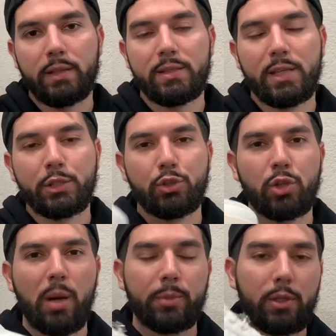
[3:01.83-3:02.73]
Now, these actually
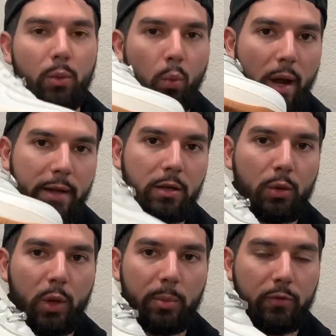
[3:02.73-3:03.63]
dropped in a white
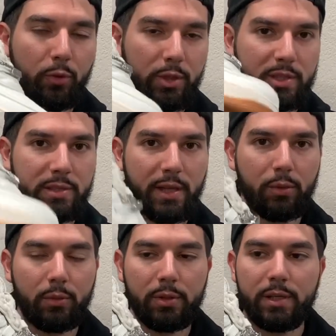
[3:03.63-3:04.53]
colorway before the
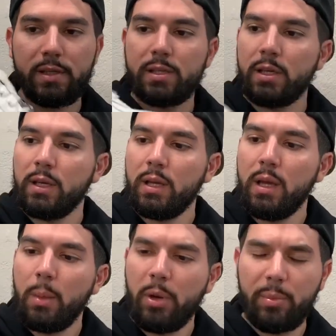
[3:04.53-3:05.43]
Sail release.
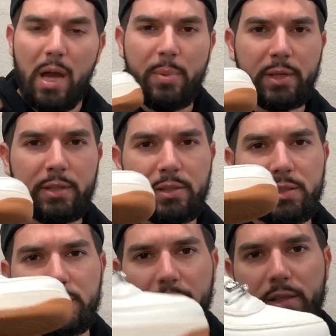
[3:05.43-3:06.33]
But in my opinion, the
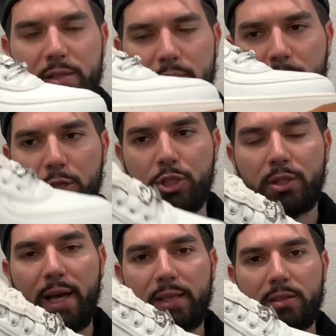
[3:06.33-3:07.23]
Sail is a much
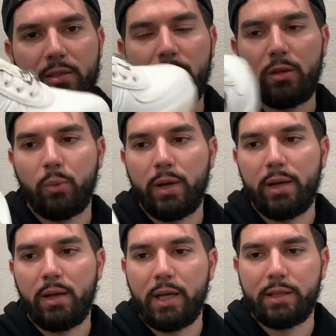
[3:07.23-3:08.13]
nicer
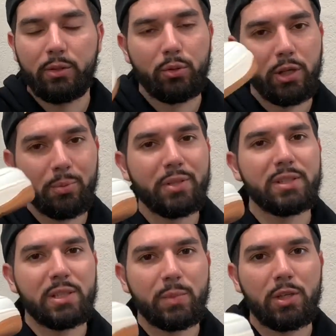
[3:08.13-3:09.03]
colorway. They do look pretty
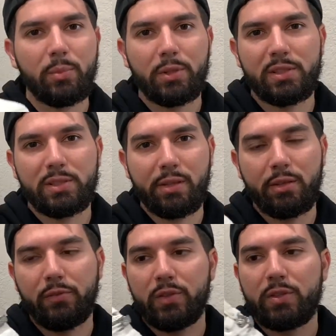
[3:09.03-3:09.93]
similar, but the subtle
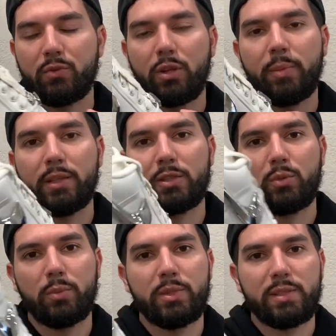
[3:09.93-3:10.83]
differences really make this
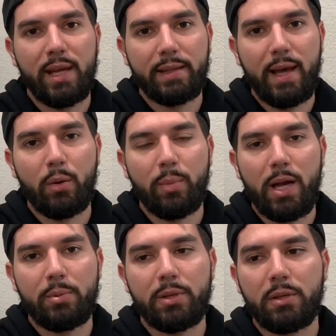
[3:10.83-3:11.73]
one stand out in
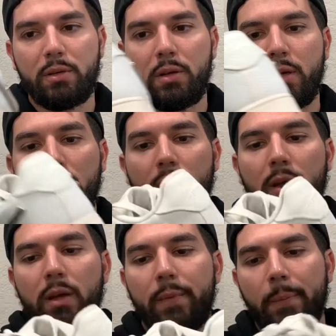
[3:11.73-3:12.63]
my opinion.
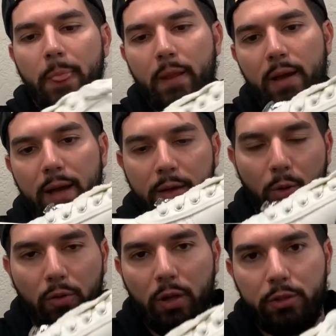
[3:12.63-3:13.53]
And
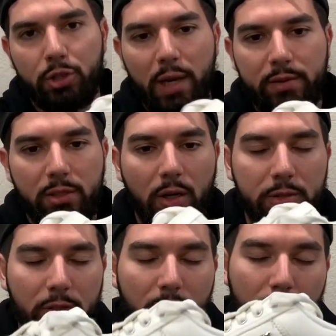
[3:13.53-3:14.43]
overall, the Travis
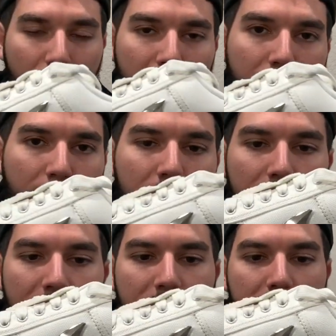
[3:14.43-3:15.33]
Scotts are a really
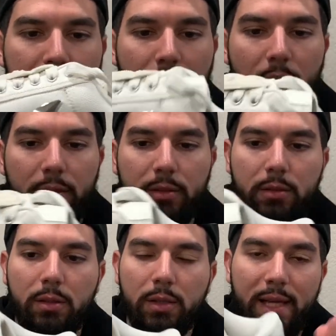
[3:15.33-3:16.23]
nice sneaker on the
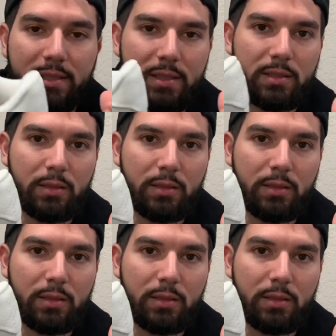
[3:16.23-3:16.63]
classic